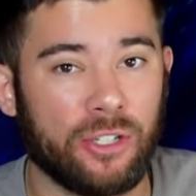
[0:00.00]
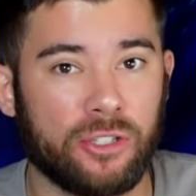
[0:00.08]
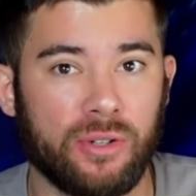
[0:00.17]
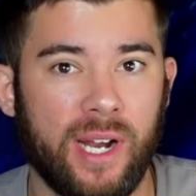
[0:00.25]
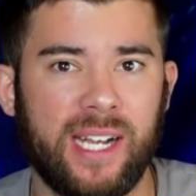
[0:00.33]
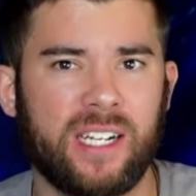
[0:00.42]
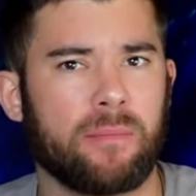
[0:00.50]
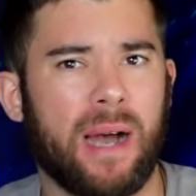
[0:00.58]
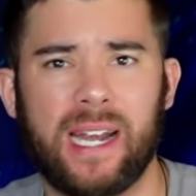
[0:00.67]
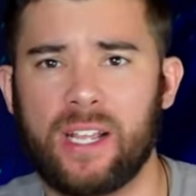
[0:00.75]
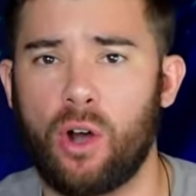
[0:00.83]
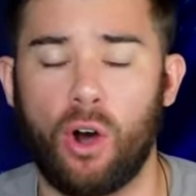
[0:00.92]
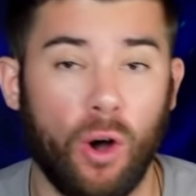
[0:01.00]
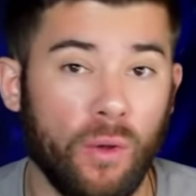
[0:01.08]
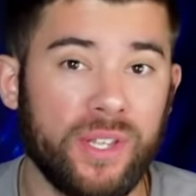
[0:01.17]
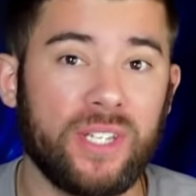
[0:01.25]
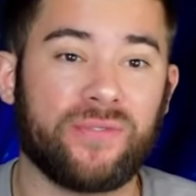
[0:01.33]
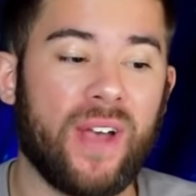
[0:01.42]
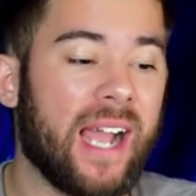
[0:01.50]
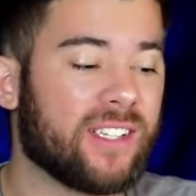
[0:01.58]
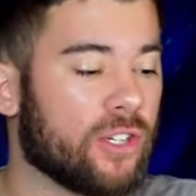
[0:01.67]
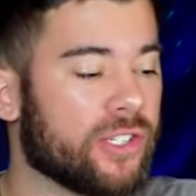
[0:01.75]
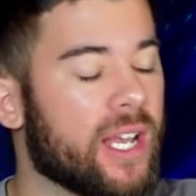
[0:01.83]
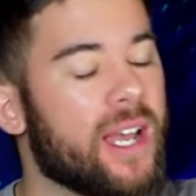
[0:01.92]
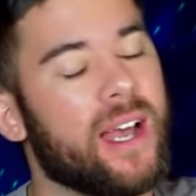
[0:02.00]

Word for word: trade combining all these factors